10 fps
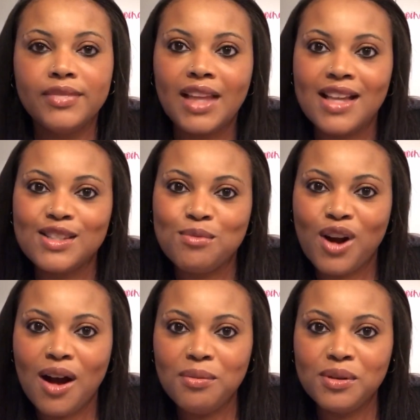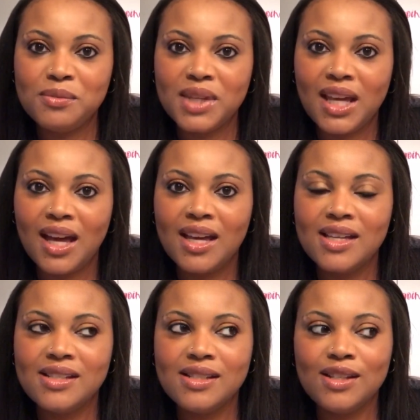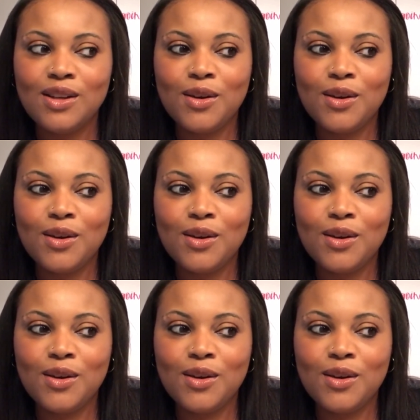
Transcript: that's a problem because,